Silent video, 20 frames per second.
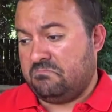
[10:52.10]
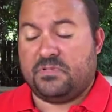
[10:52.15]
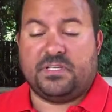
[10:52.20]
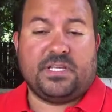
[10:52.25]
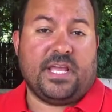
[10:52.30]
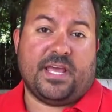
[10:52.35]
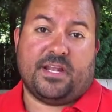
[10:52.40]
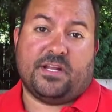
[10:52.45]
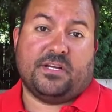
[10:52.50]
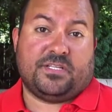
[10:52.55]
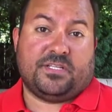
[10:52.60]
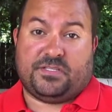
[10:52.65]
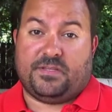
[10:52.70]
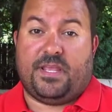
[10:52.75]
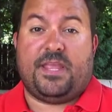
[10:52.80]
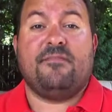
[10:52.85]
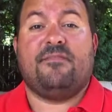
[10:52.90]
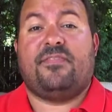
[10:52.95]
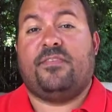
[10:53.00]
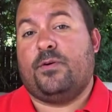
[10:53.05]
get us
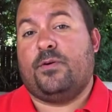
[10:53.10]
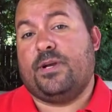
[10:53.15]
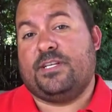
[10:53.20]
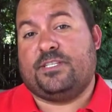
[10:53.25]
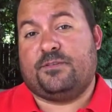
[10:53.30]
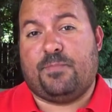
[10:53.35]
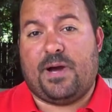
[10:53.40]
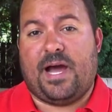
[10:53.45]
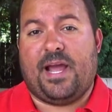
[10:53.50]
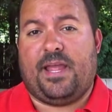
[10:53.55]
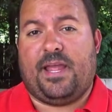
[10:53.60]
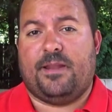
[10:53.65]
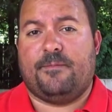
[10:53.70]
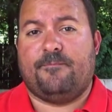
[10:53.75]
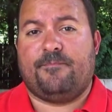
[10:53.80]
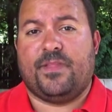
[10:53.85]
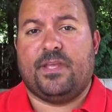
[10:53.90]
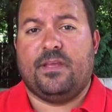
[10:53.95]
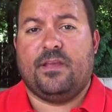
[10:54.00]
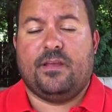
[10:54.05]
influenced by it.
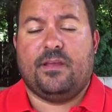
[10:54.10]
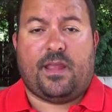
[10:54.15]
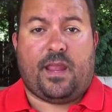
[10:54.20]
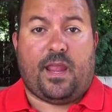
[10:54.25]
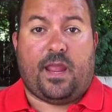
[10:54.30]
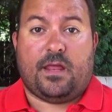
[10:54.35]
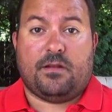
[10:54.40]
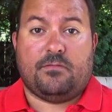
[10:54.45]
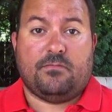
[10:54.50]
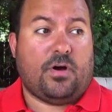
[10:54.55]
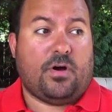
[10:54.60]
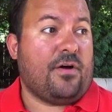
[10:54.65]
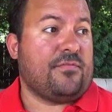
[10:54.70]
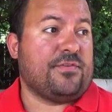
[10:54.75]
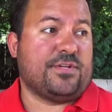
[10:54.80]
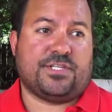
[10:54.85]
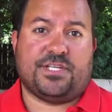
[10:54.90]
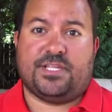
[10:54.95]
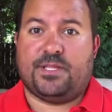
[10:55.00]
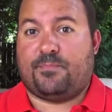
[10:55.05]
And
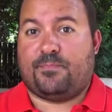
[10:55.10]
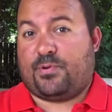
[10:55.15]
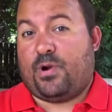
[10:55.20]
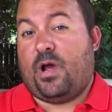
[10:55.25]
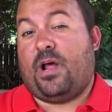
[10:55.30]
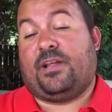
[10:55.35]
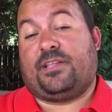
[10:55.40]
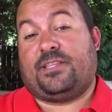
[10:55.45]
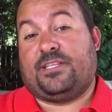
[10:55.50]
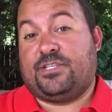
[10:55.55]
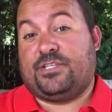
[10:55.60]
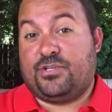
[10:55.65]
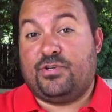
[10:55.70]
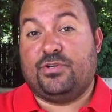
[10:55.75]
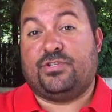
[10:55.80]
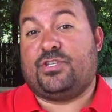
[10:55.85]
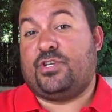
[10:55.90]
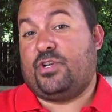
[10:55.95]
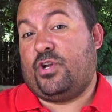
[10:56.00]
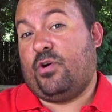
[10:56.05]
obviously the product is
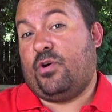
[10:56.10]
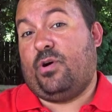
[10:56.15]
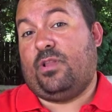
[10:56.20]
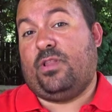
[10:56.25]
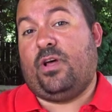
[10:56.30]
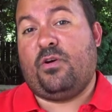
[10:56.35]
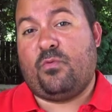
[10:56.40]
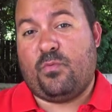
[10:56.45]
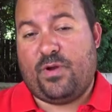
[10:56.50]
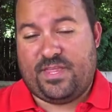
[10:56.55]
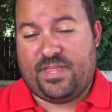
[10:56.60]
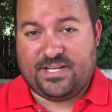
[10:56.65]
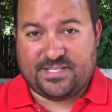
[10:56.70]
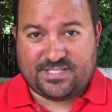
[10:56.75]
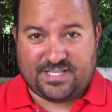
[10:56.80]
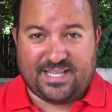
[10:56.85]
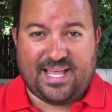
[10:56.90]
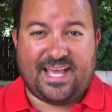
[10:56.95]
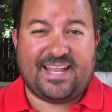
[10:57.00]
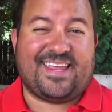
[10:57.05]
good to go along with it.
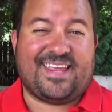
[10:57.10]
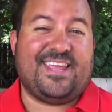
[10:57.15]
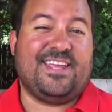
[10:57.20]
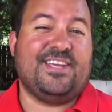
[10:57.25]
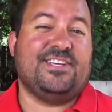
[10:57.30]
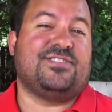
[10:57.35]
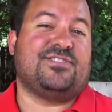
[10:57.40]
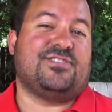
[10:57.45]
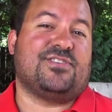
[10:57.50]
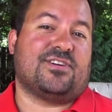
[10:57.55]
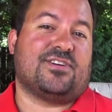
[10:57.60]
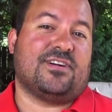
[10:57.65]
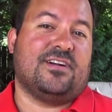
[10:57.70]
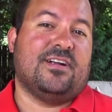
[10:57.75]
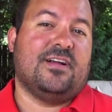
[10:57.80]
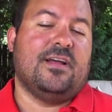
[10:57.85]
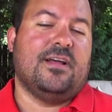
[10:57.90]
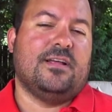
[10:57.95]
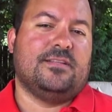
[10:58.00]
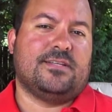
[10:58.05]
It's a lot easier
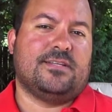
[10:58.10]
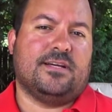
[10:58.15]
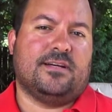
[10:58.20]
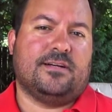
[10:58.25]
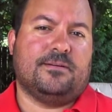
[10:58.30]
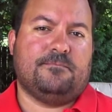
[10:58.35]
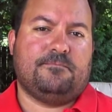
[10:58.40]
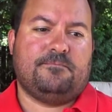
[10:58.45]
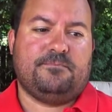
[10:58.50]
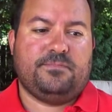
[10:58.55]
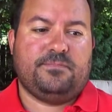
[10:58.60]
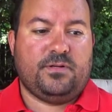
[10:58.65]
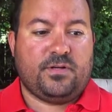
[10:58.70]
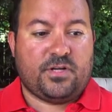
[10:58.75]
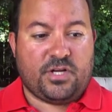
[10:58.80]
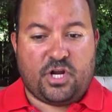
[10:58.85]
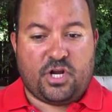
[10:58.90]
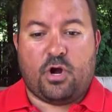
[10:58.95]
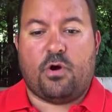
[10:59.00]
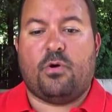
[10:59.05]
to
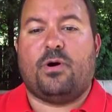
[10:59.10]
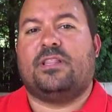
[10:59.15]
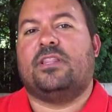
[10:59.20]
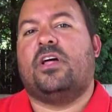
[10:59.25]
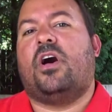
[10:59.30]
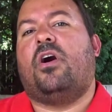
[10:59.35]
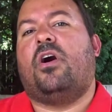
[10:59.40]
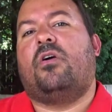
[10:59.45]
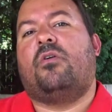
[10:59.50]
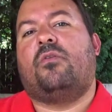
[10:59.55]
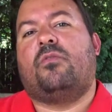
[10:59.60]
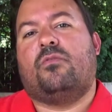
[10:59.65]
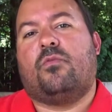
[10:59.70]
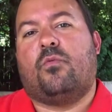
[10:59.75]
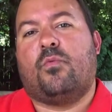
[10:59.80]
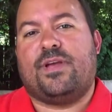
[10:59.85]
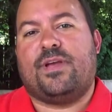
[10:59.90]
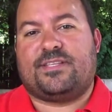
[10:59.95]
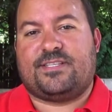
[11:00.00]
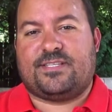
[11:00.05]
go along
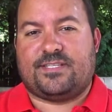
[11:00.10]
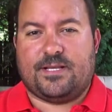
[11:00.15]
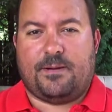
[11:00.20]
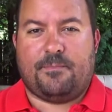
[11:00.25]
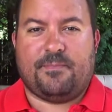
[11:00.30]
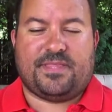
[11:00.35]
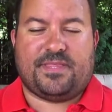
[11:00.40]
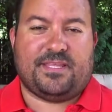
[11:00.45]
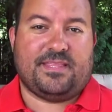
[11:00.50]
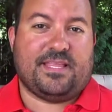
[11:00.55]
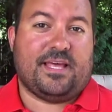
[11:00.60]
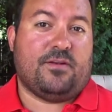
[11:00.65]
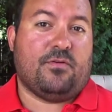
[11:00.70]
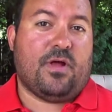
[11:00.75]
with something that